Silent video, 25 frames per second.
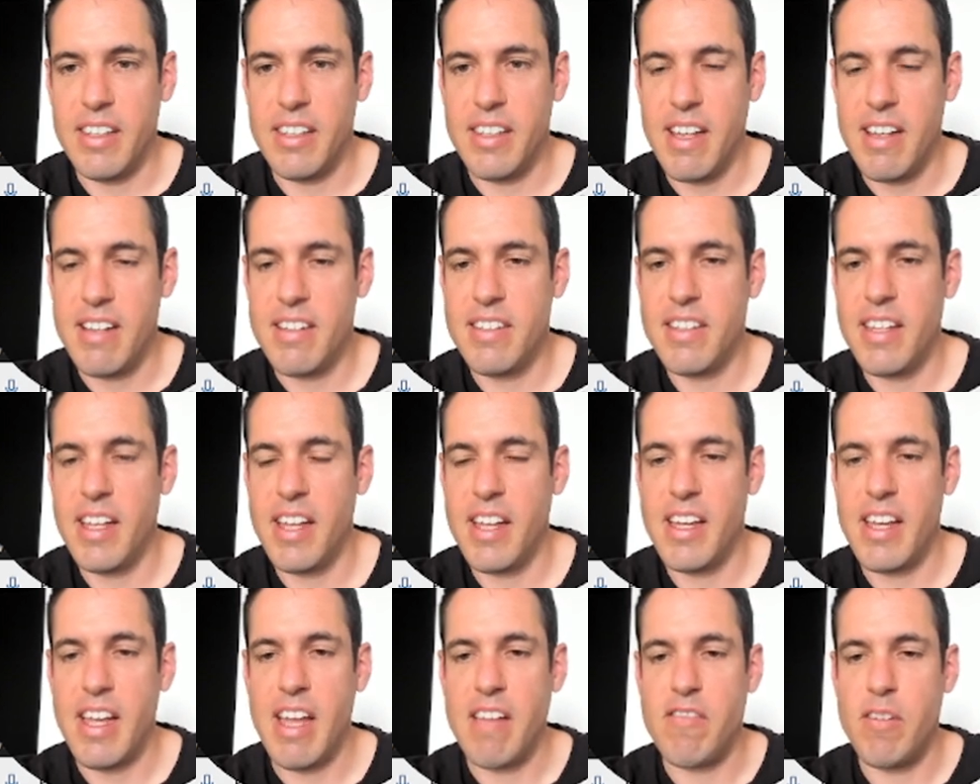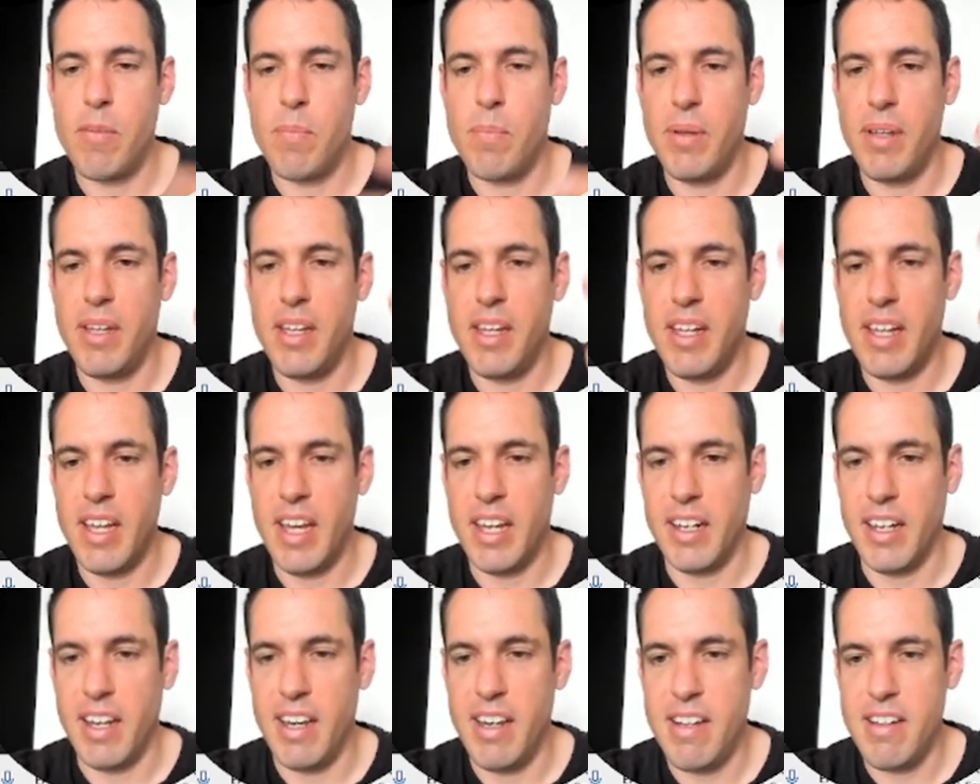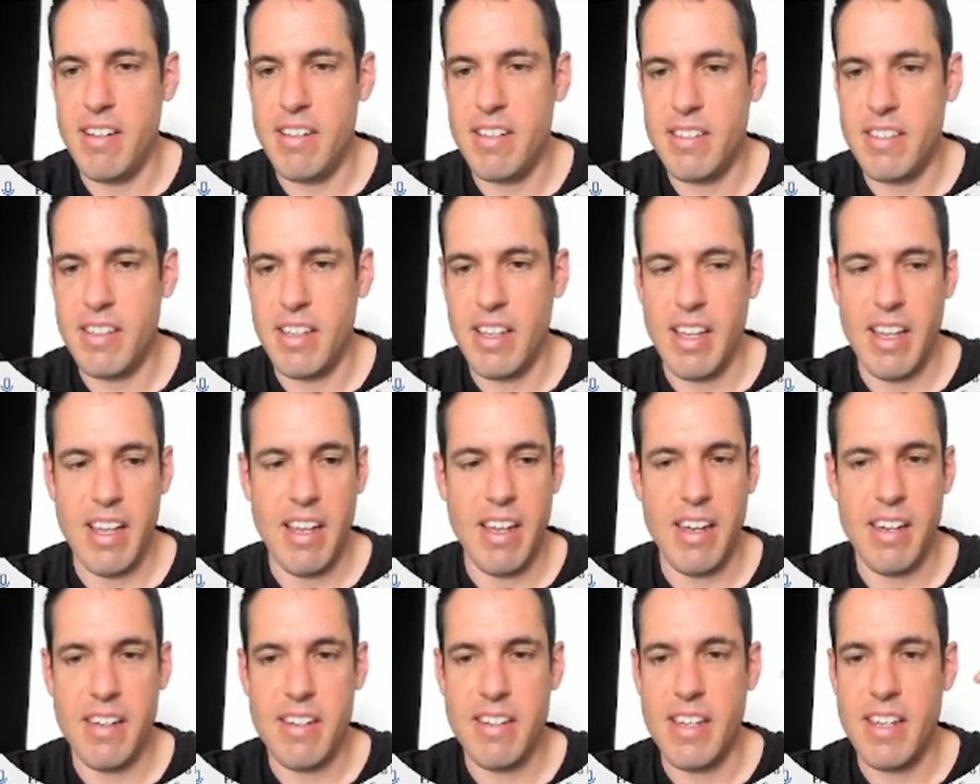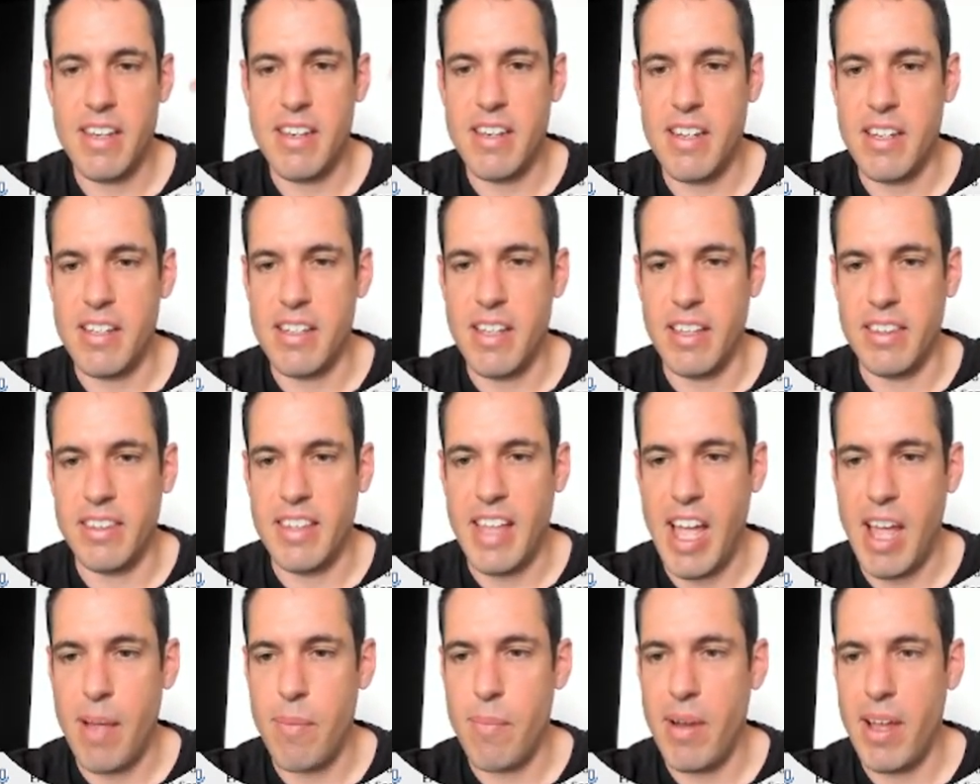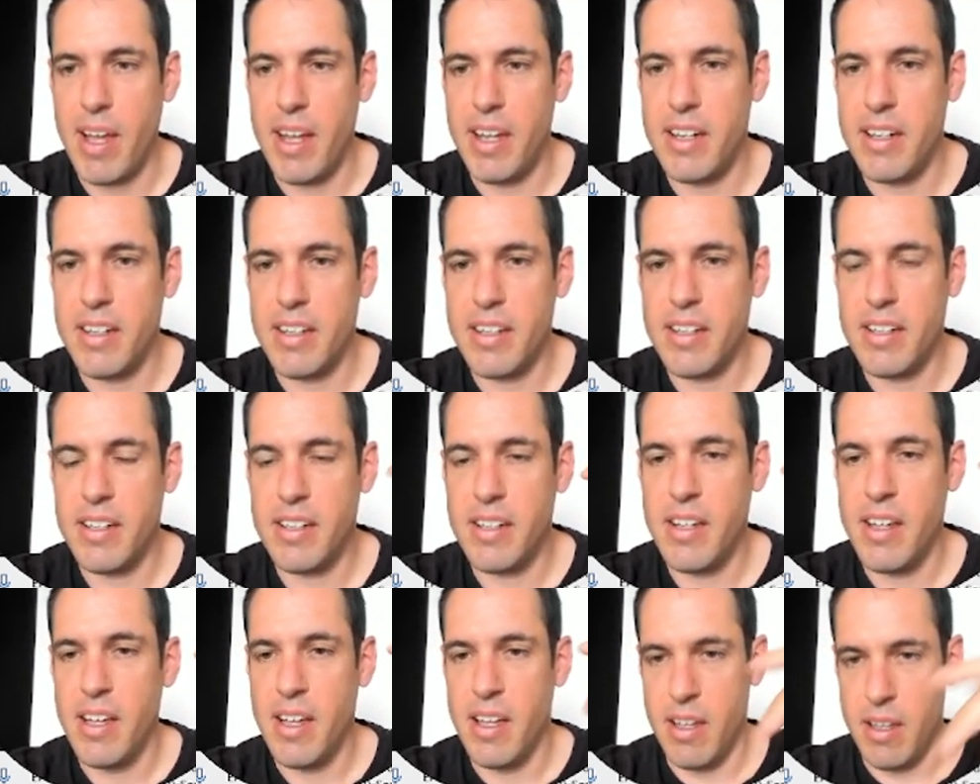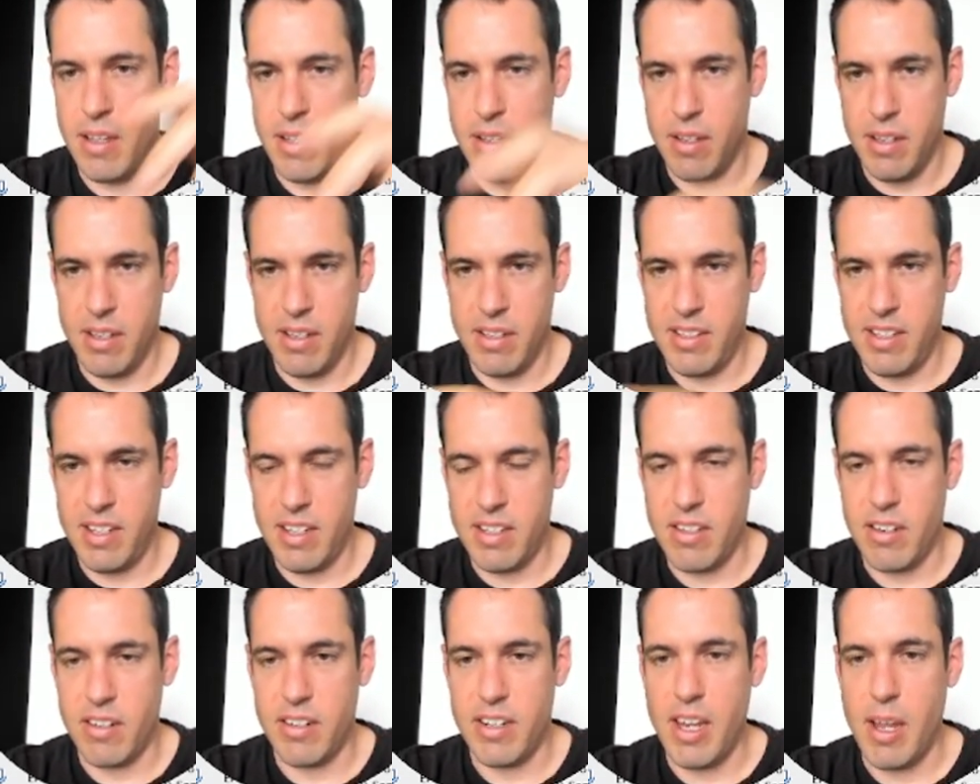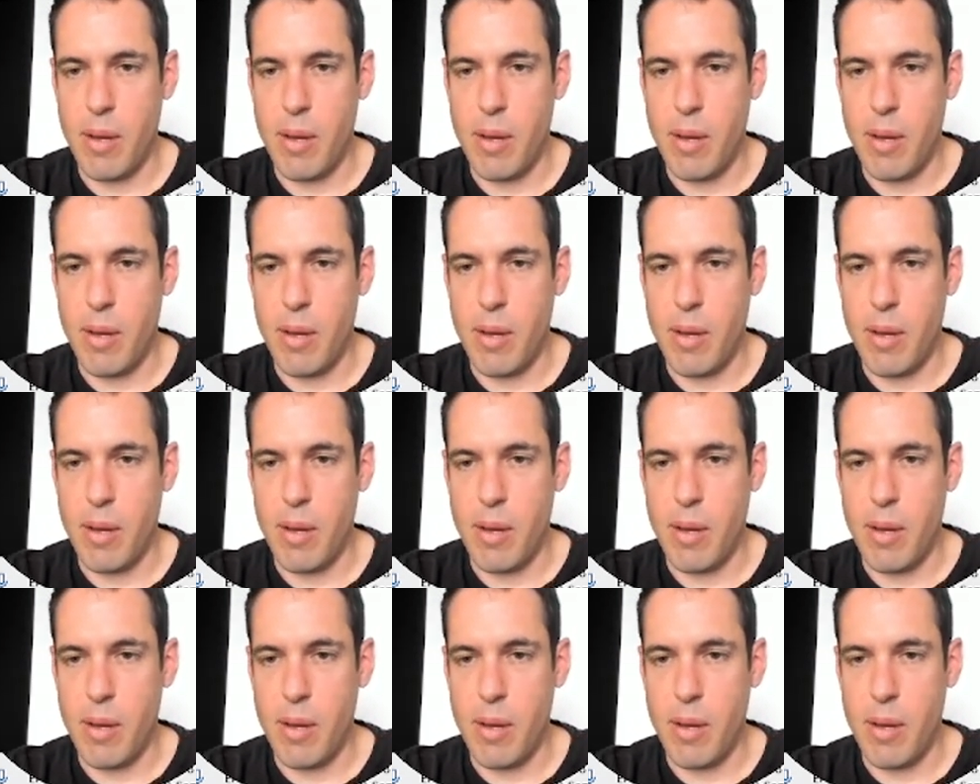testing, M V P and release, and then the timeline. These are the